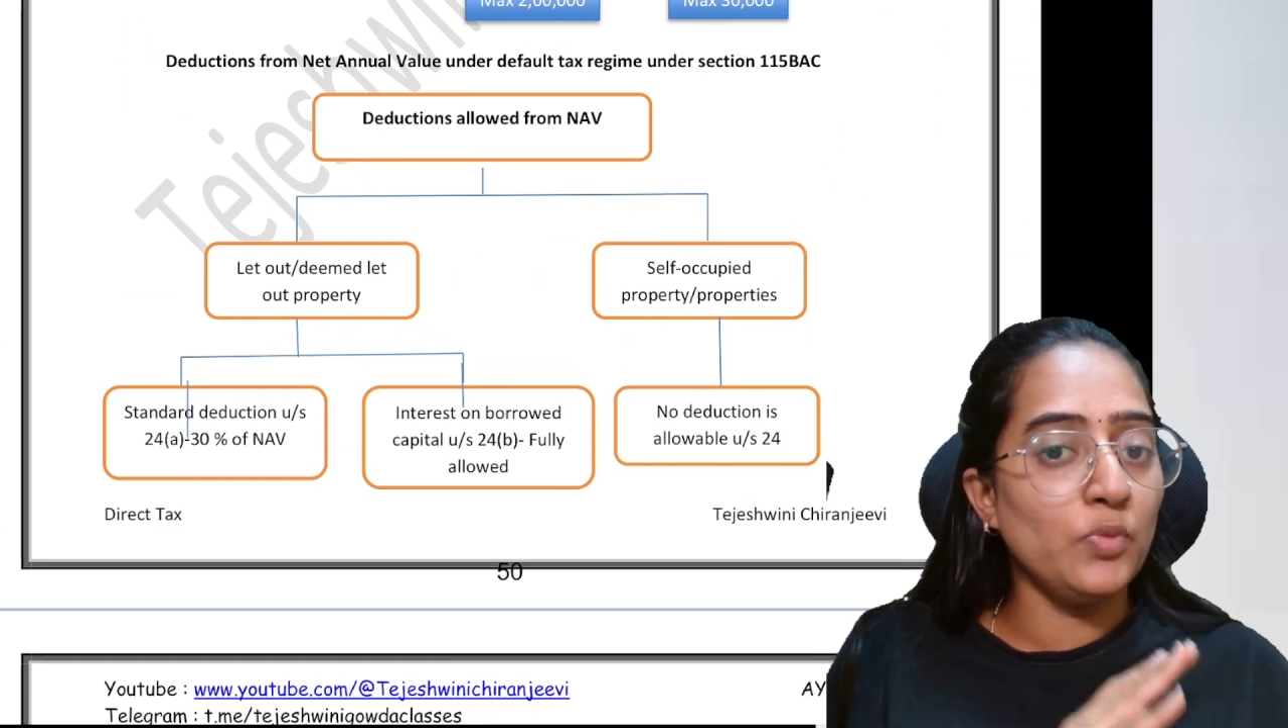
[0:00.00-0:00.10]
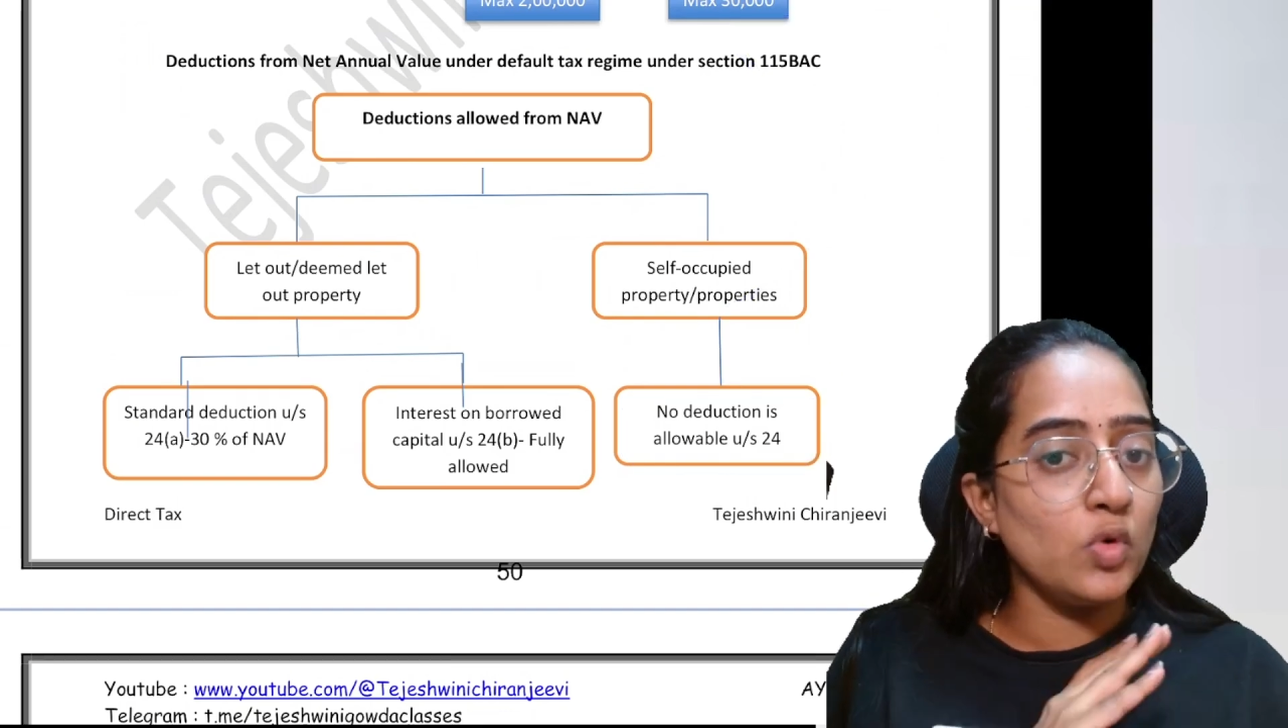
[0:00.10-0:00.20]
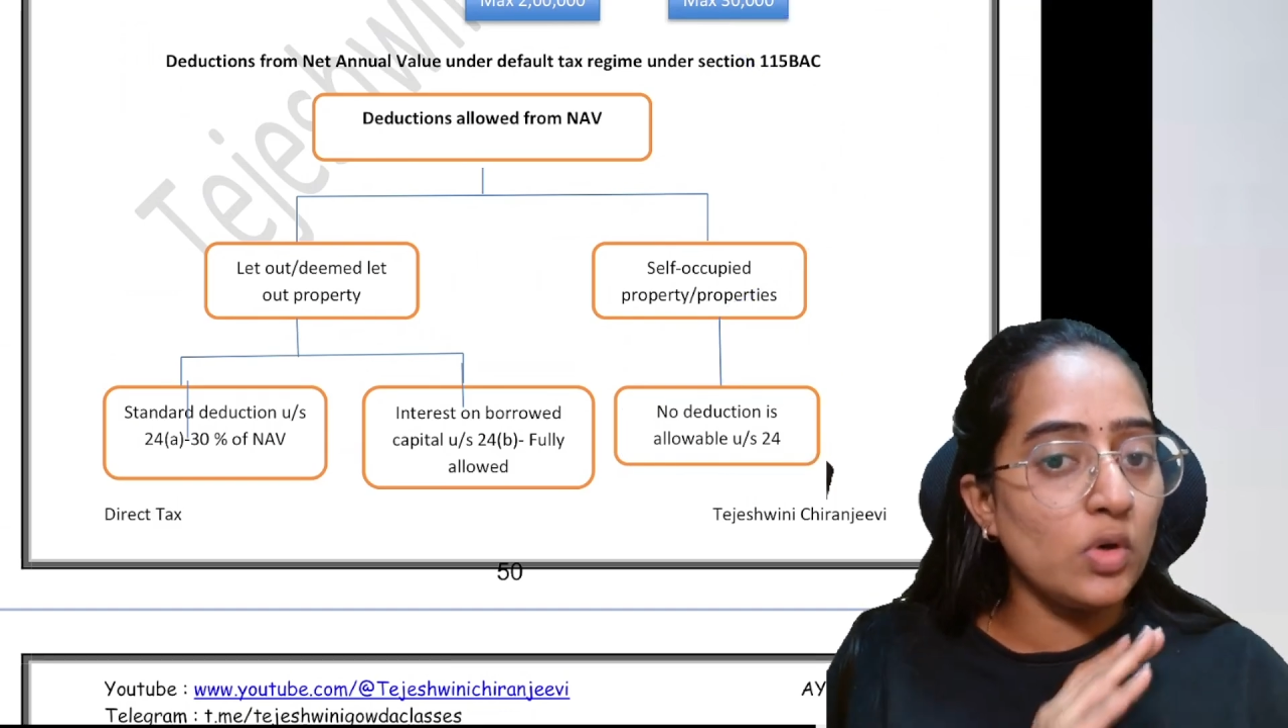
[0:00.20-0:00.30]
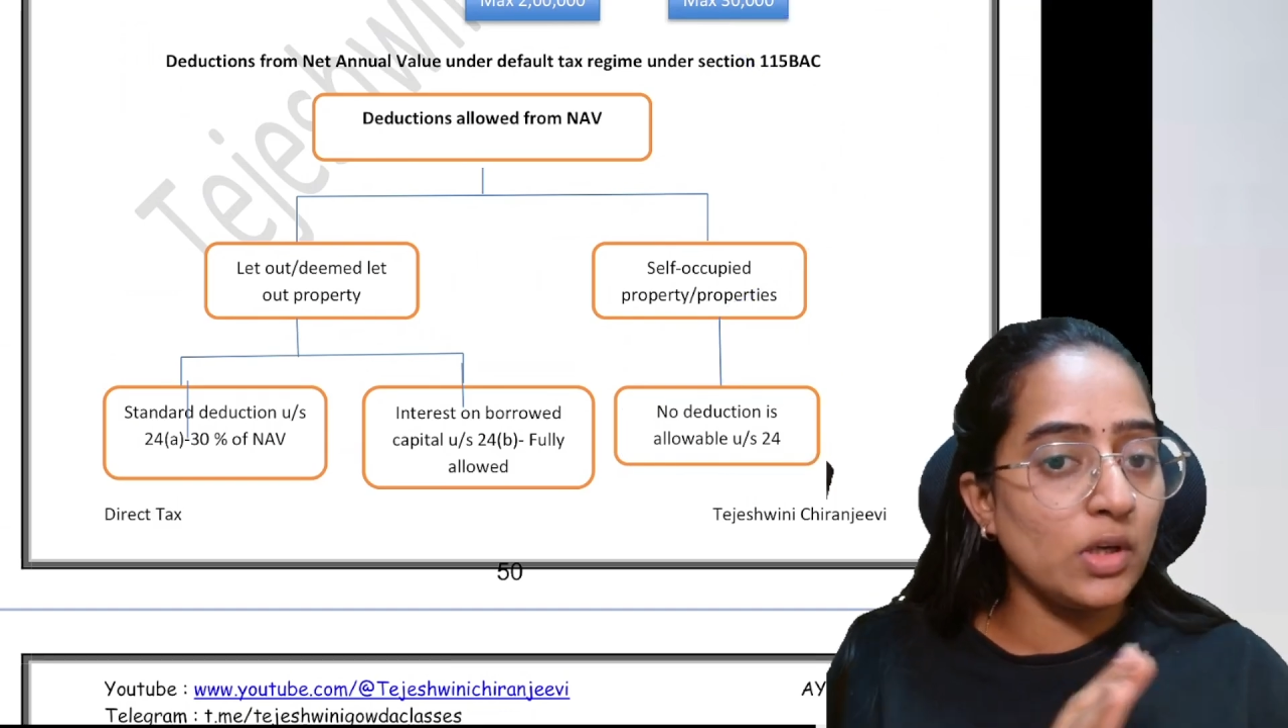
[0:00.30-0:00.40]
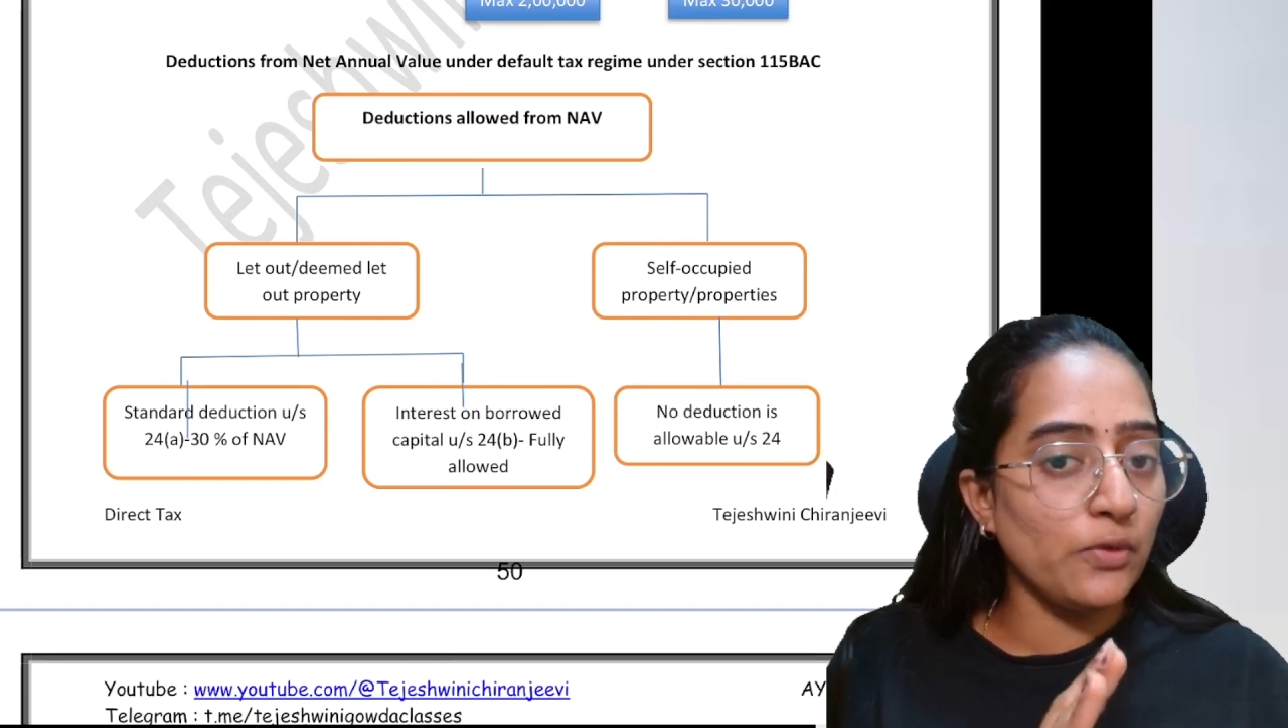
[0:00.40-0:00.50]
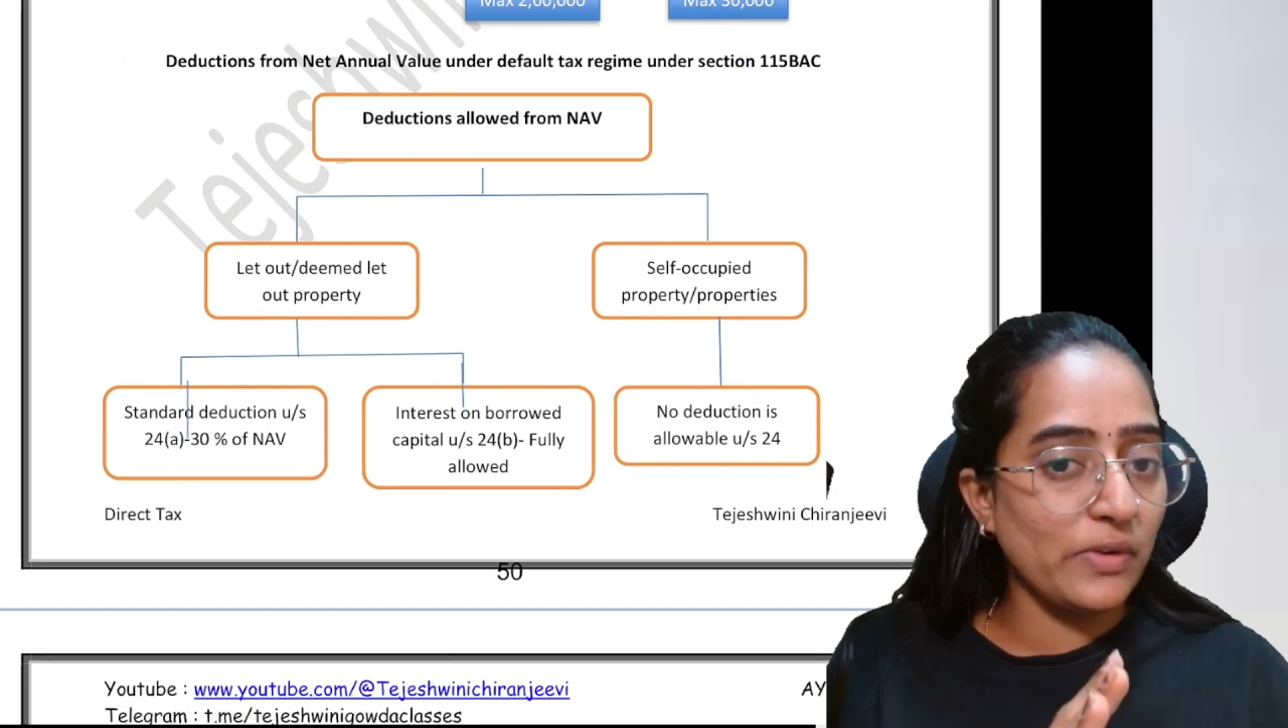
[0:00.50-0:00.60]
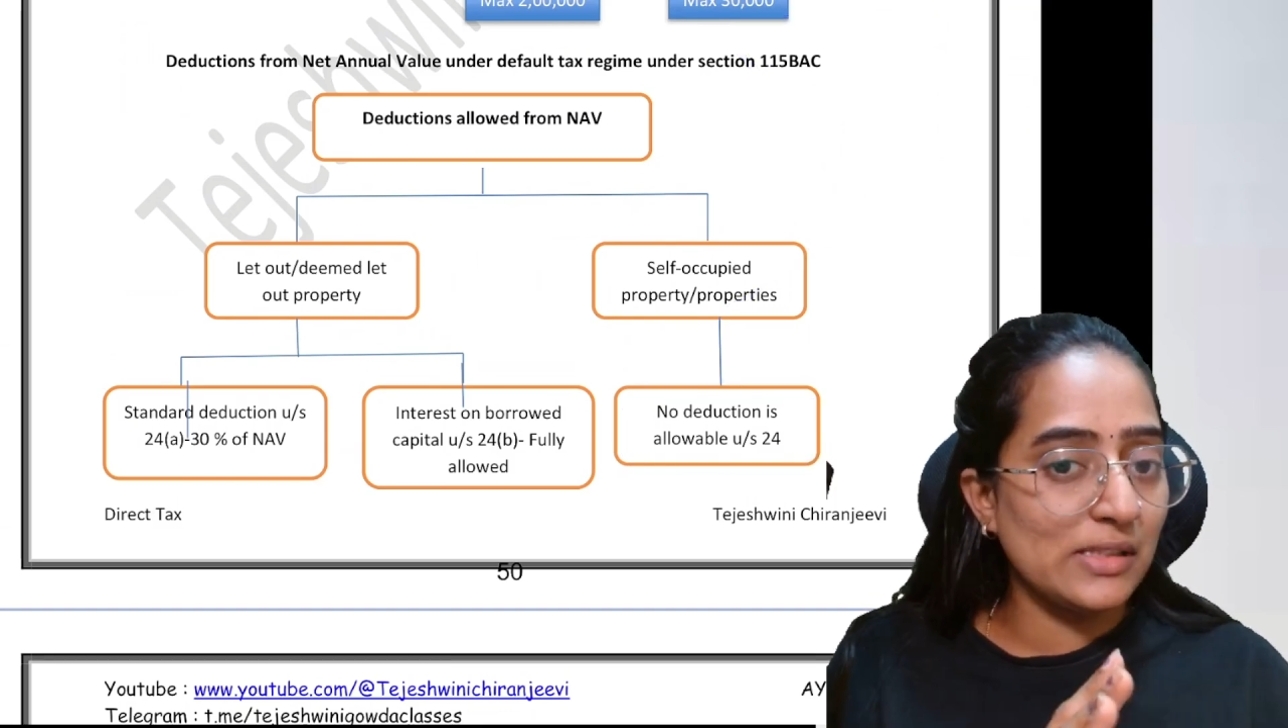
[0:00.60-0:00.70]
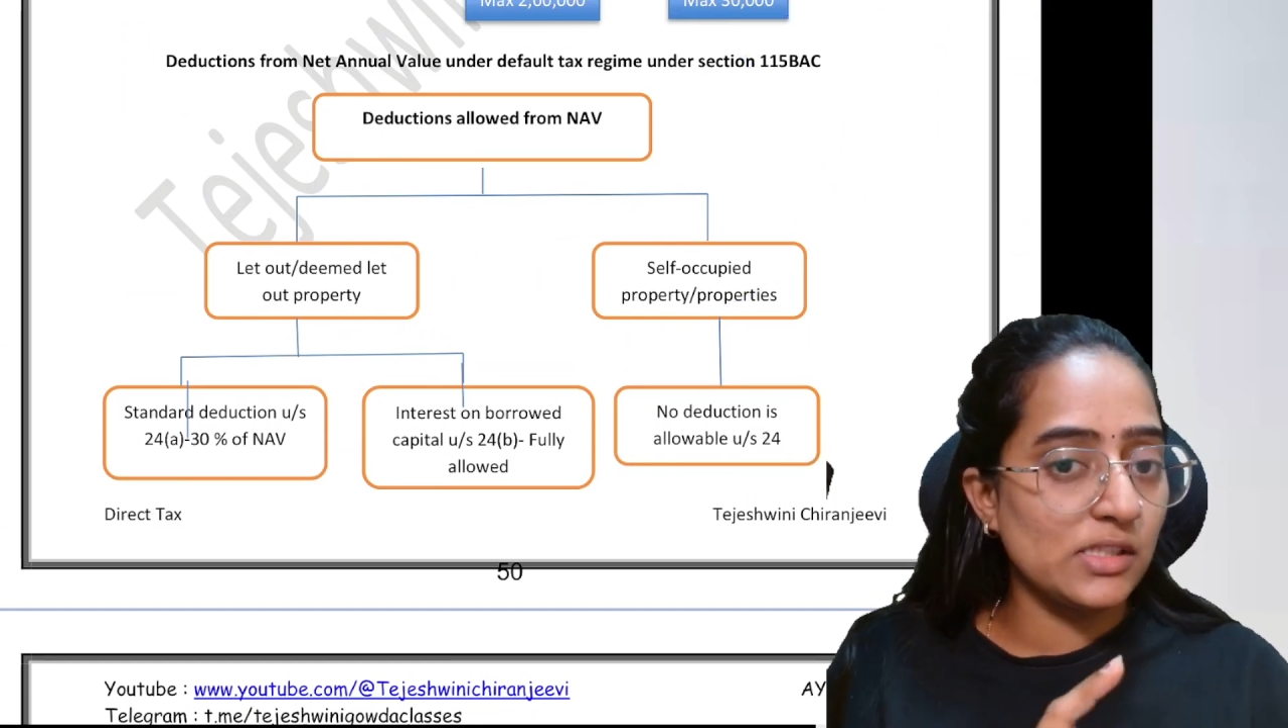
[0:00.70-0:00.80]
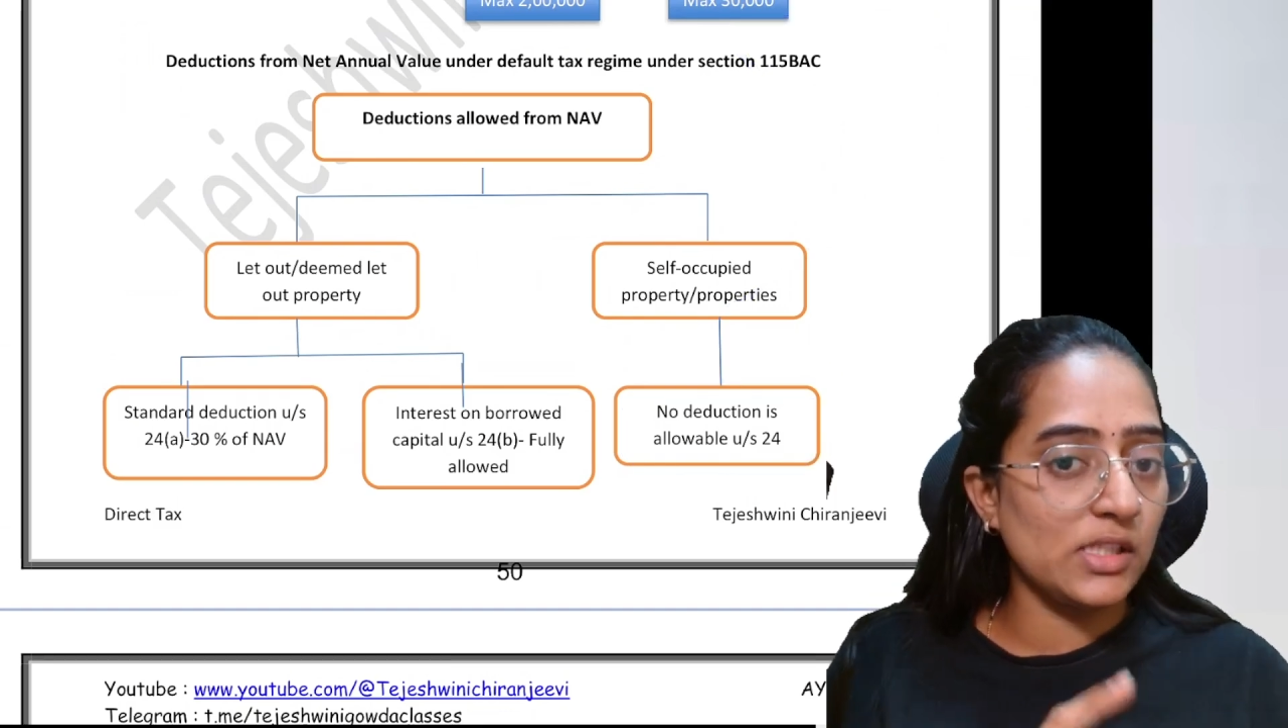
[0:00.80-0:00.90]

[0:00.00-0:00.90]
no difference